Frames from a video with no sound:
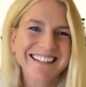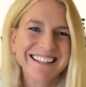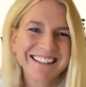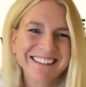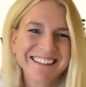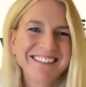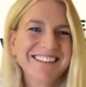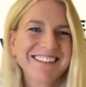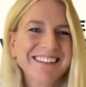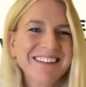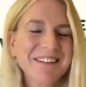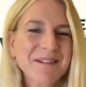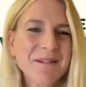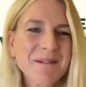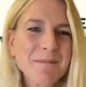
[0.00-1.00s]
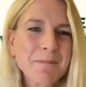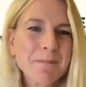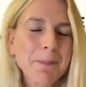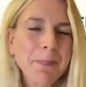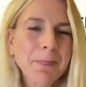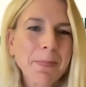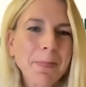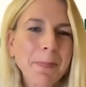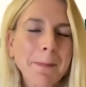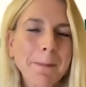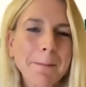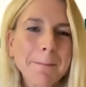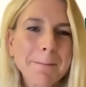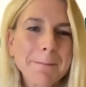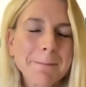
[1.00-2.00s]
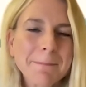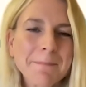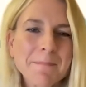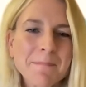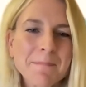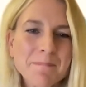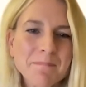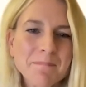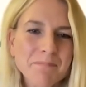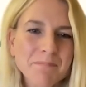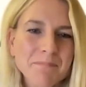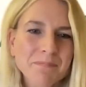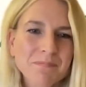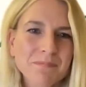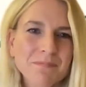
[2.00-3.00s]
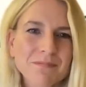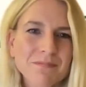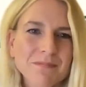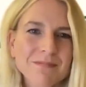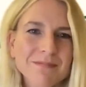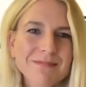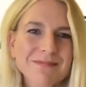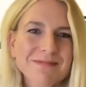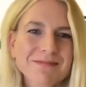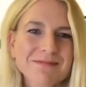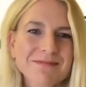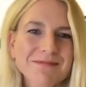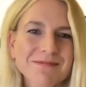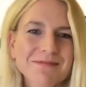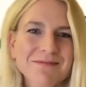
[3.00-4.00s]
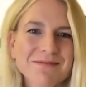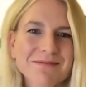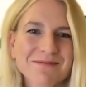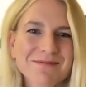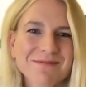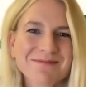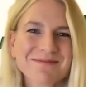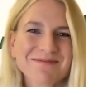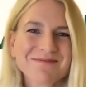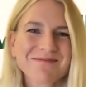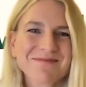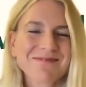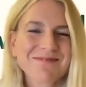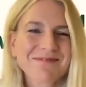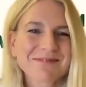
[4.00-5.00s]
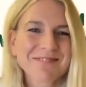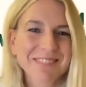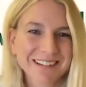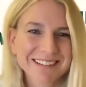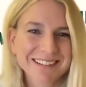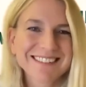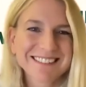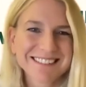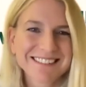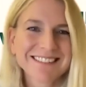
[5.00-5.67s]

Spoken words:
The person shown says nothing.